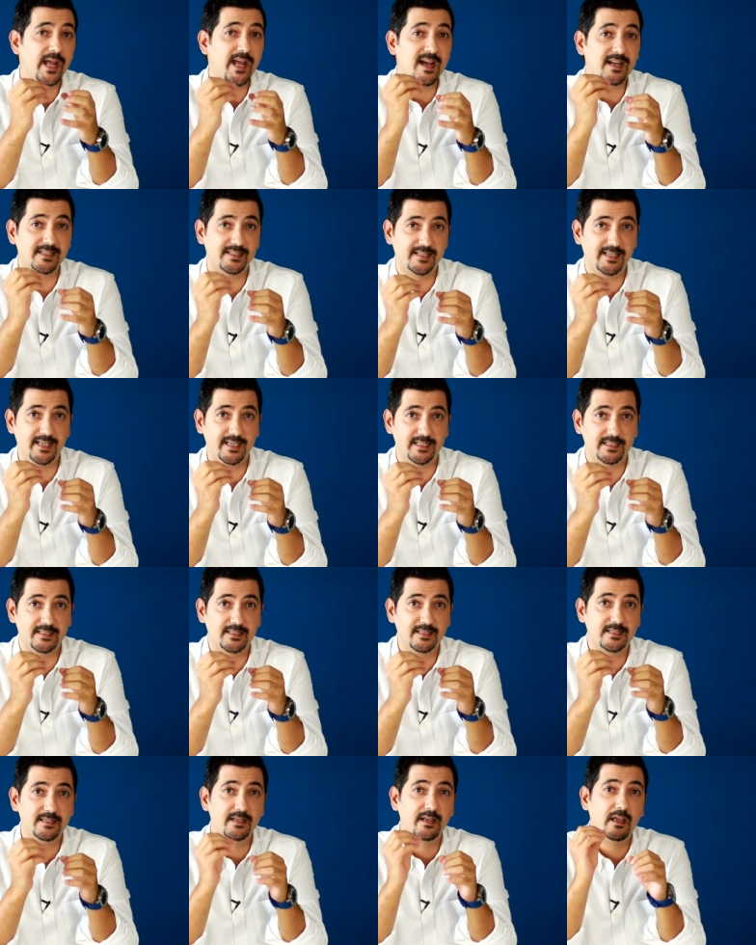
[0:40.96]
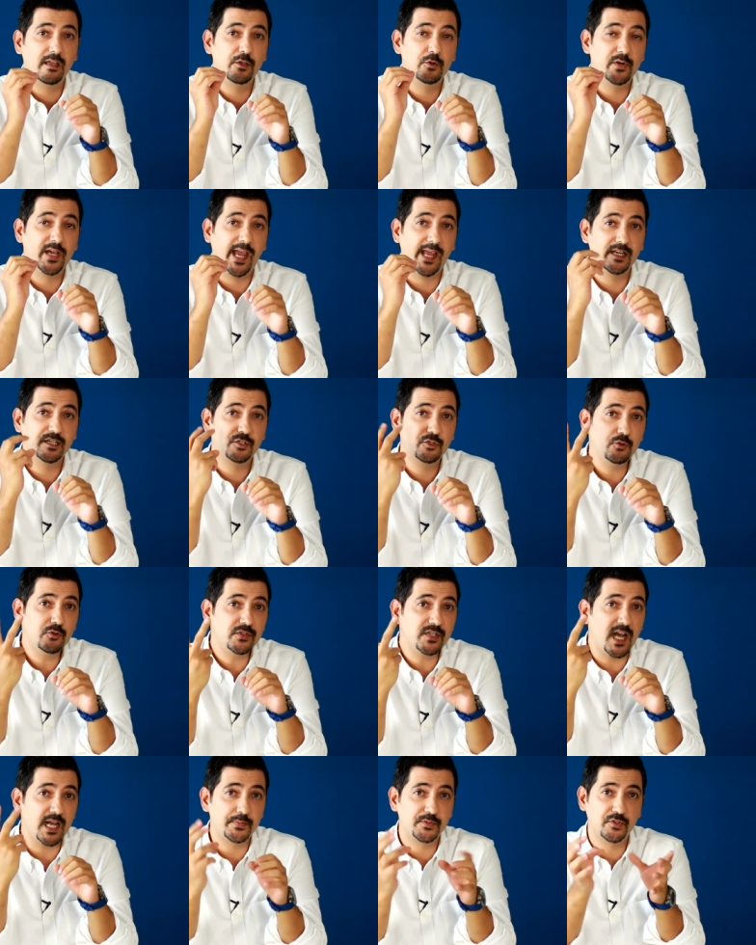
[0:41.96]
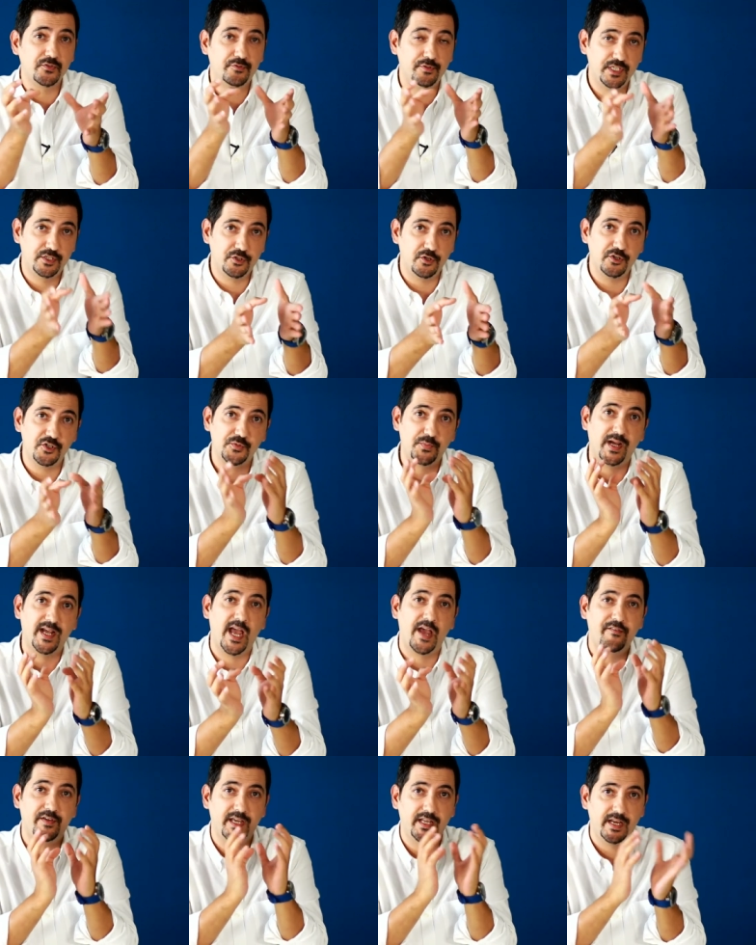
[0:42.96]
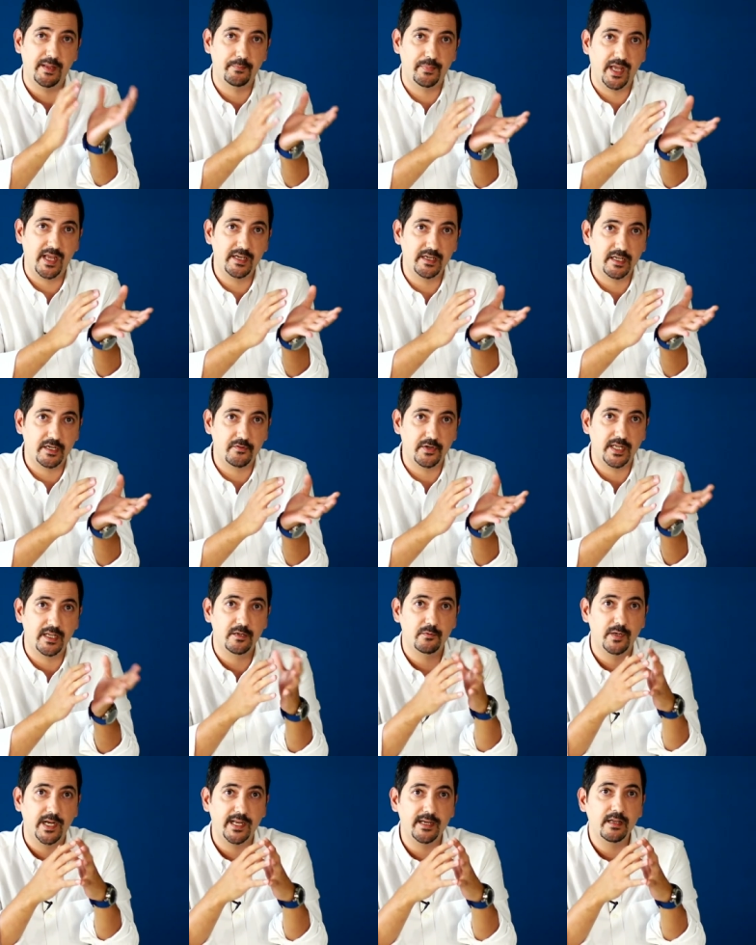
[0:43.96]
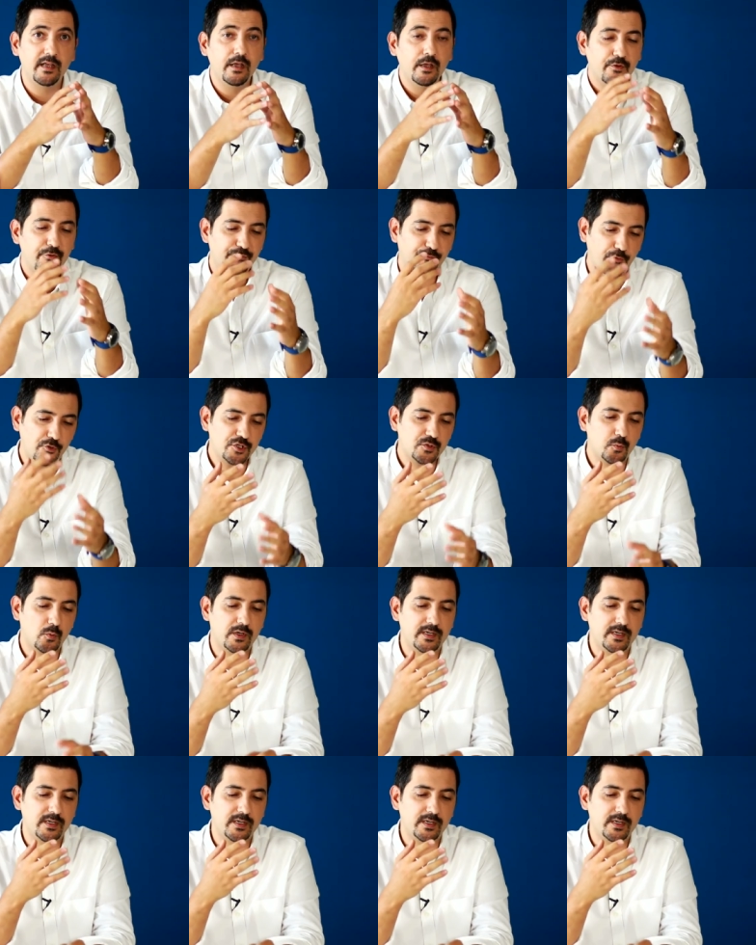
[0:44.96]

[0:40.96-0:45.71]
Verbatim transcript: way I see it, you gain two types of returns by having an M B A degree, right? First